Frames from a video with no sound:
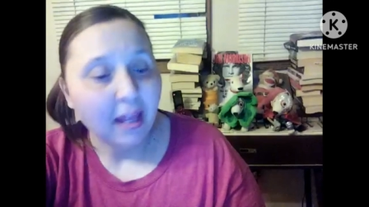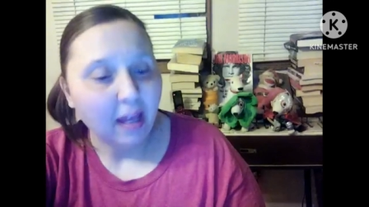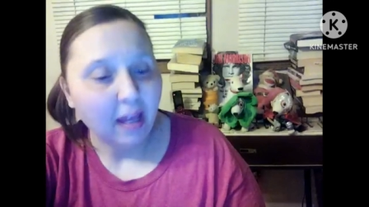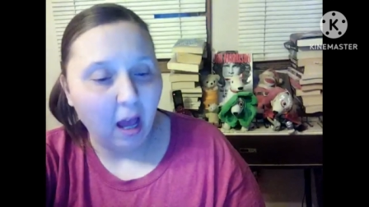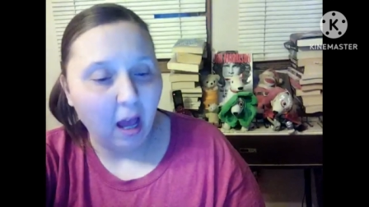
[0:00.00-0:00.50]

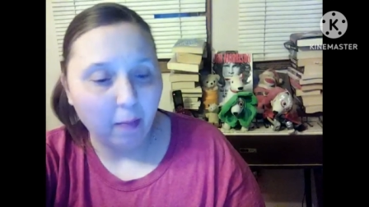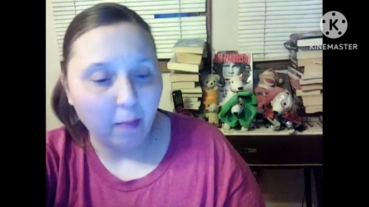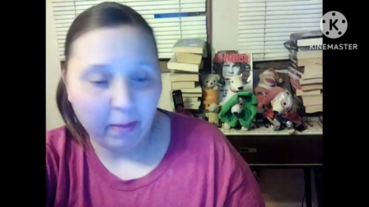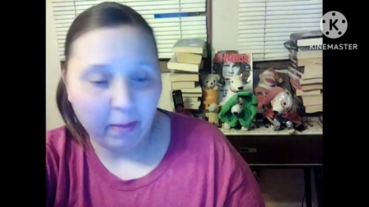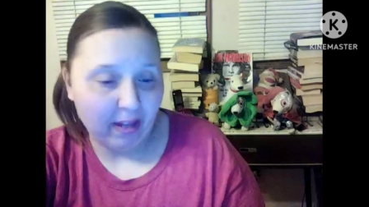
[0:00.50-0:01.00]
Um, you
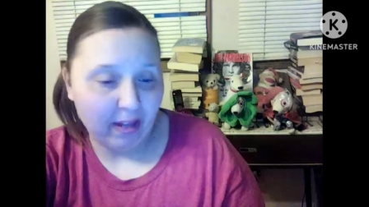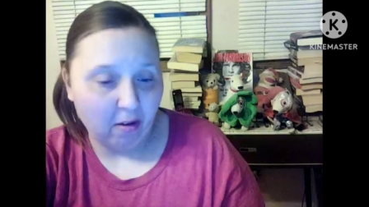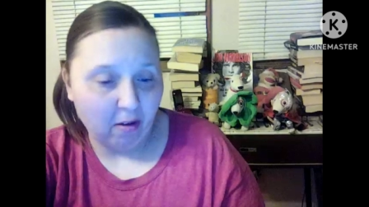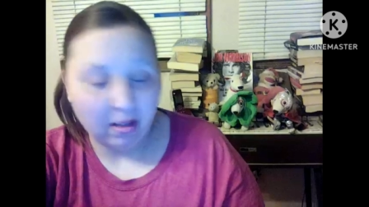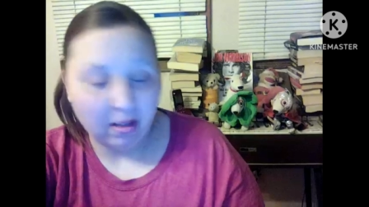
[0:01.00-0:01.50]
know,
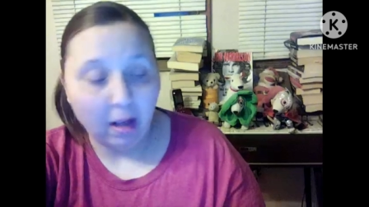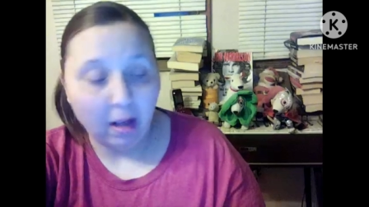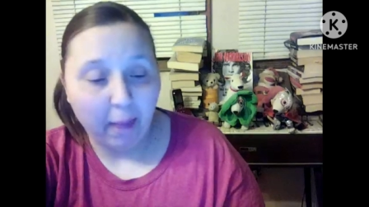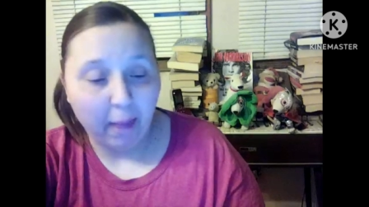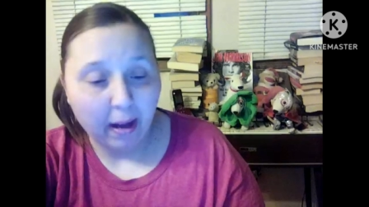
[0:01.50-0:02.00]
still not
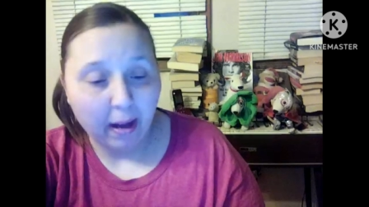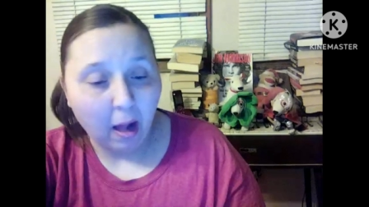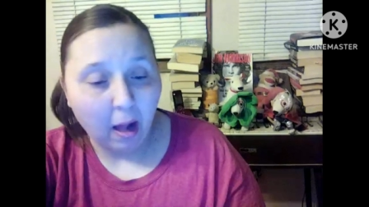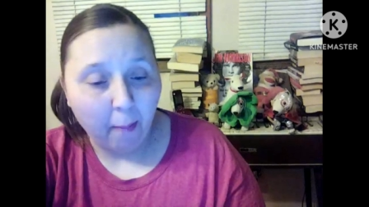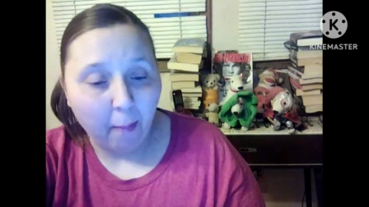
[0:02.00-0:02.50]
bad.
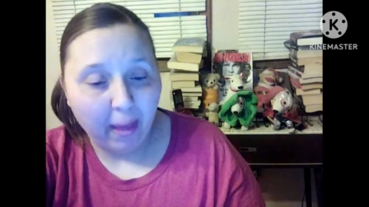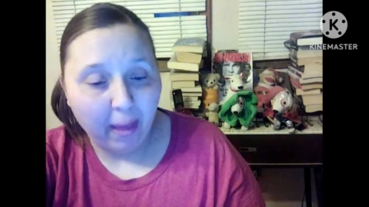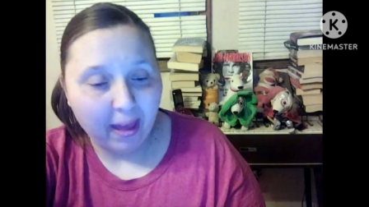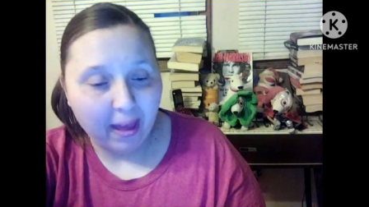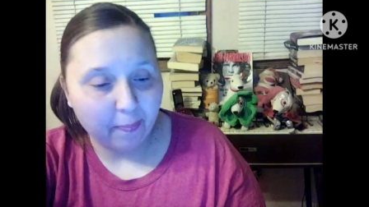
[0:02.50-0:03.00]

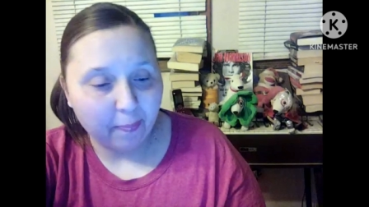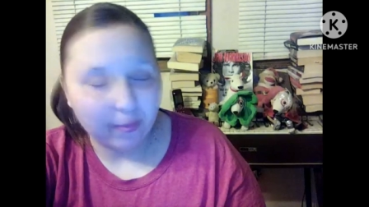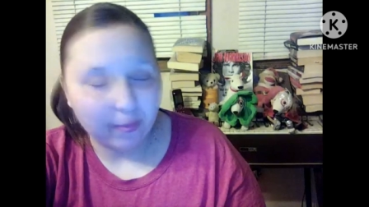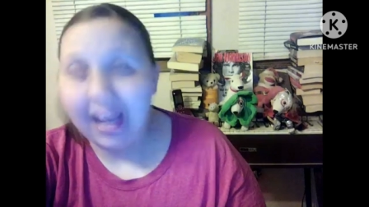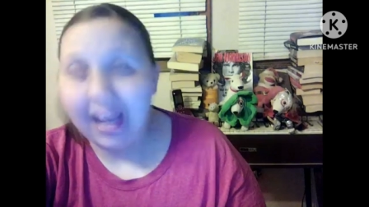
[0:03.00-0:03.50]
But,
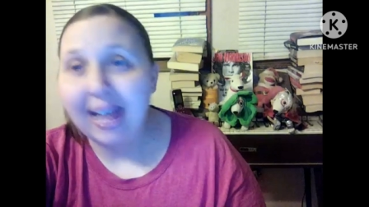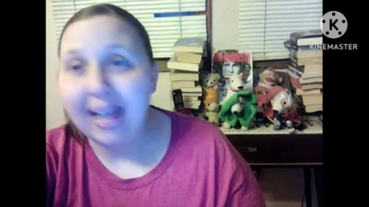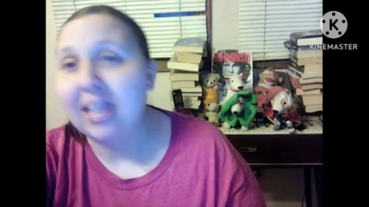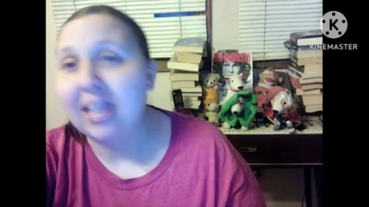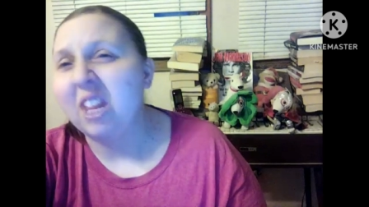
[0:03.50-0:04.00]
and, and he
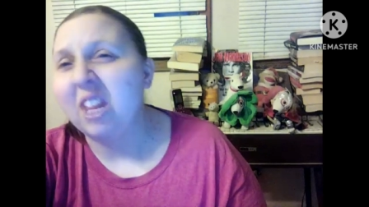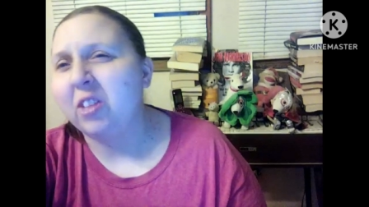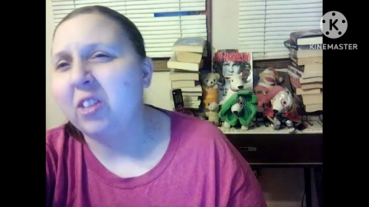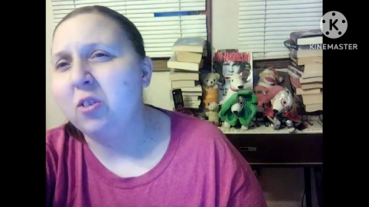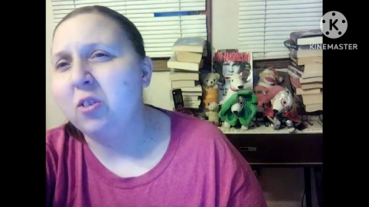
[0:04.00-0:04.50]
didn't even
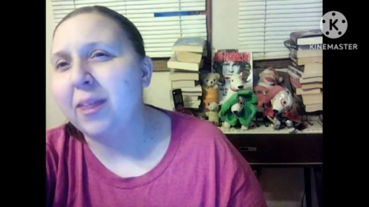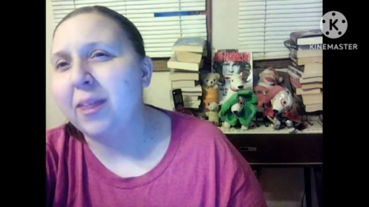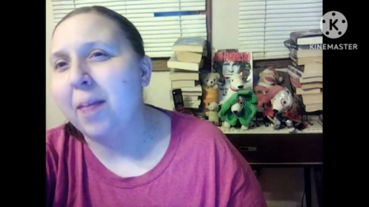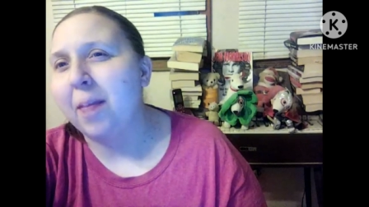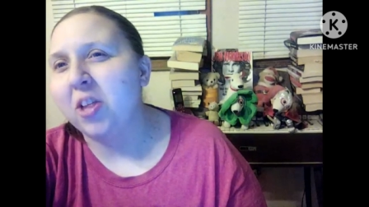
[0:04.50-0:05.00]
lose by that
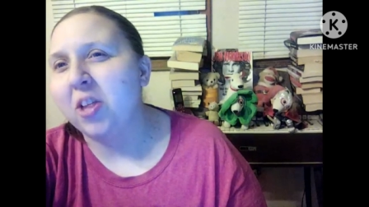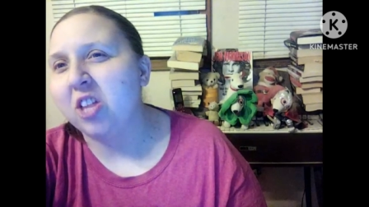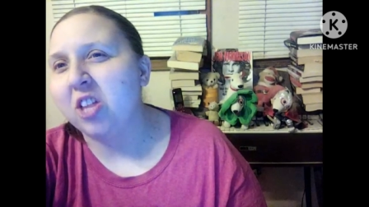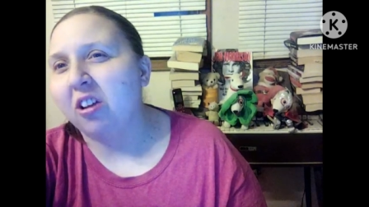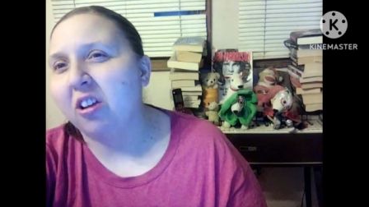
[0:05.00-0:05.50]
much
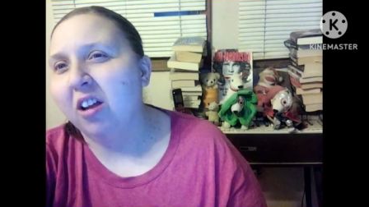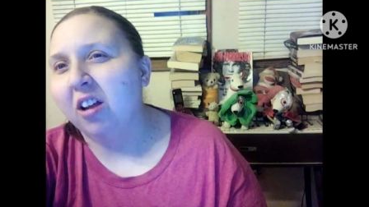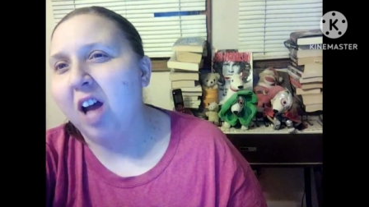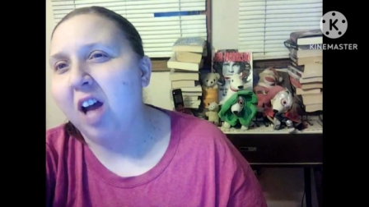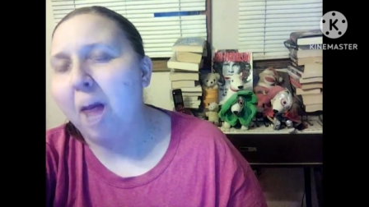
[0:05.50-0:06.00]
either,
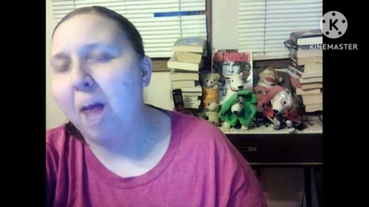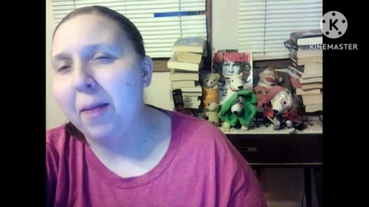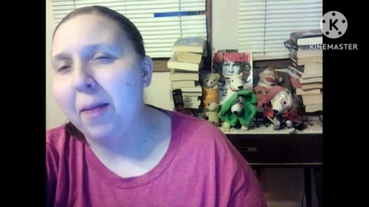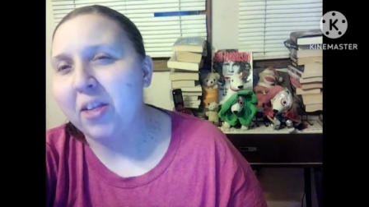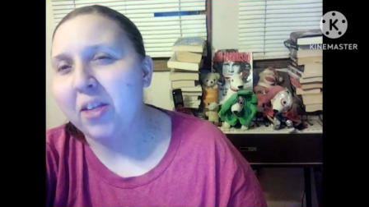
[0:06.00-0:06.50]
I might
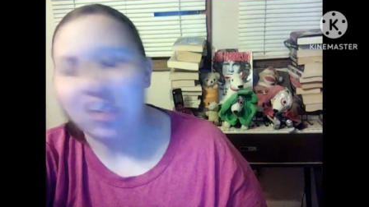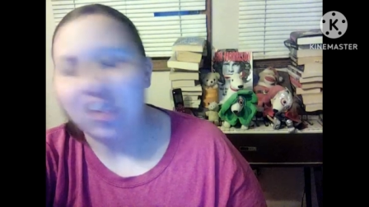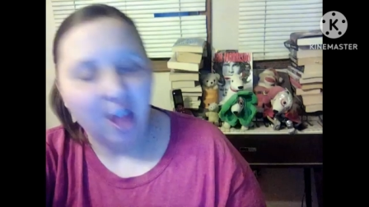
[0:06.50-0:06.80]
mention.